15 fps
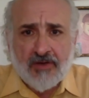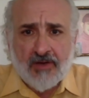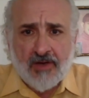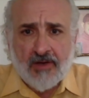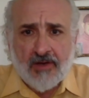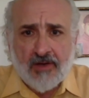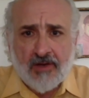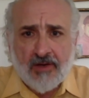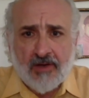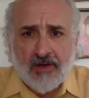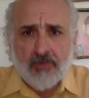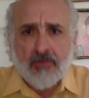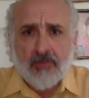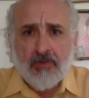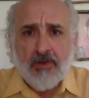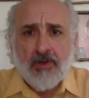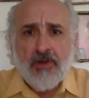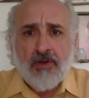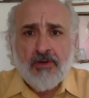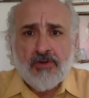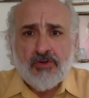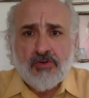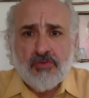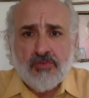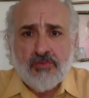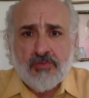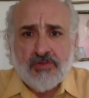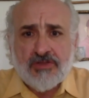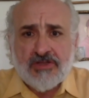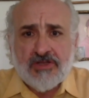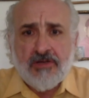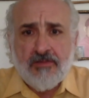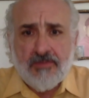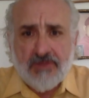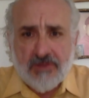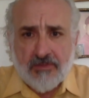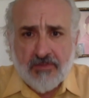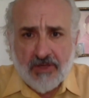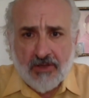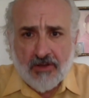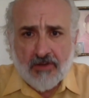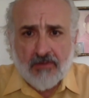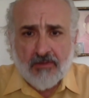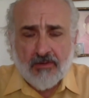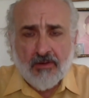Netanyahu to seem to be,